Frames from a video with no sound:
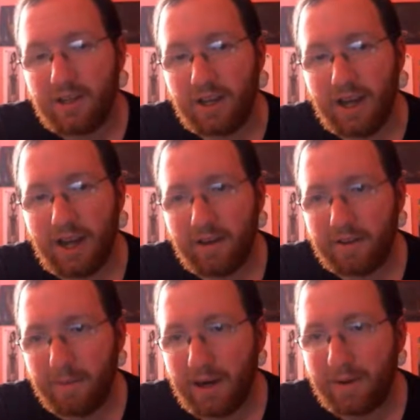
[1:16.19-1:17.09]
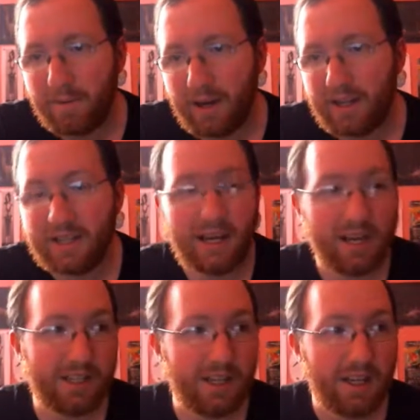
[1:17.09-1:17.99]
You have to bear in mind
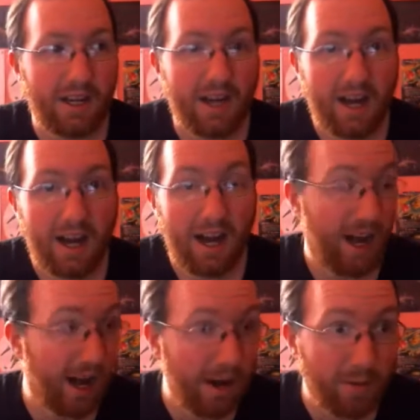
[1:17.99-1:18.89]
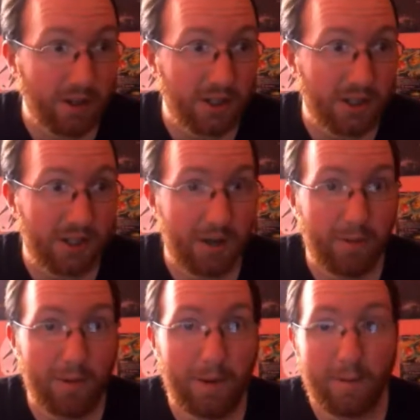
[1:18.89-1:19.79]
that I will
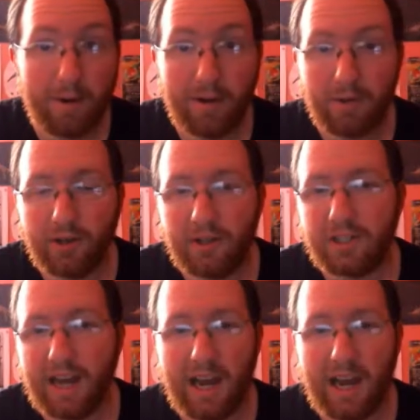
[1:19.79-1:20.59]
stumble upon my words,